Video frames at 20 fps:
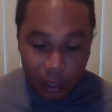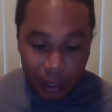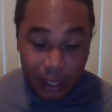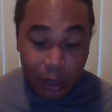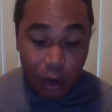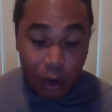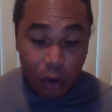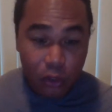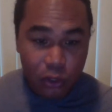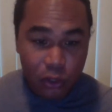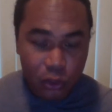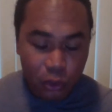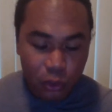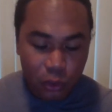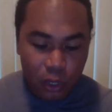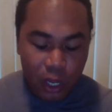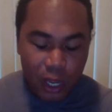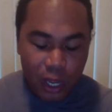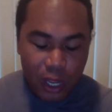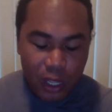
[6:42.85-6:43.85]
And also,
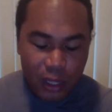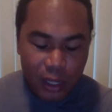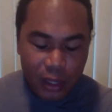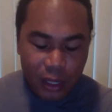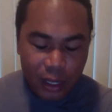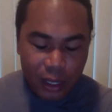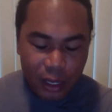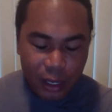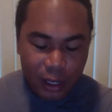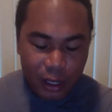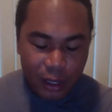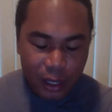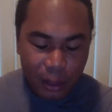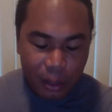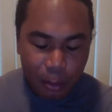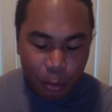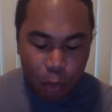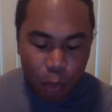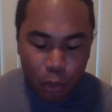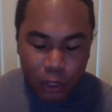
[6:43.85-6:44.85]
the
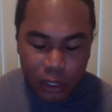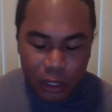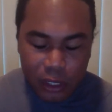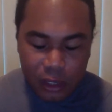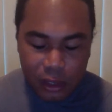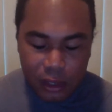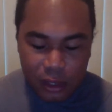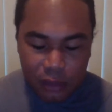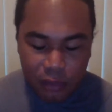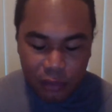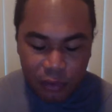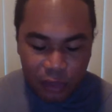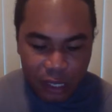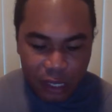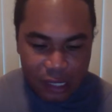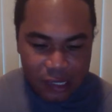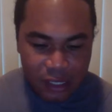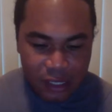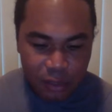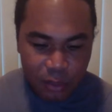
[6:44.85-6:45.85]
importance for
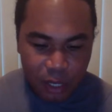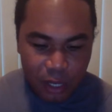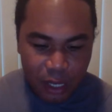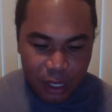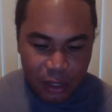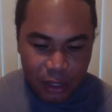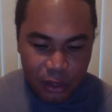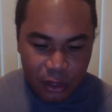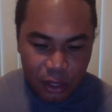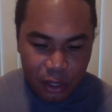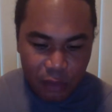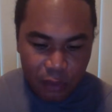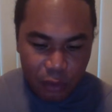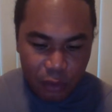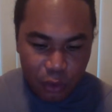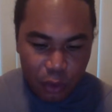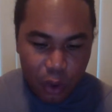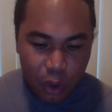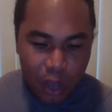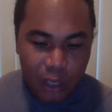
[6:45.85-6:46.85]
this is because if
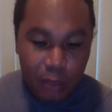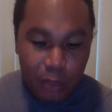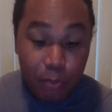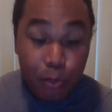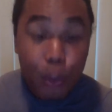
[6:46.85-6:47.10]
you know how to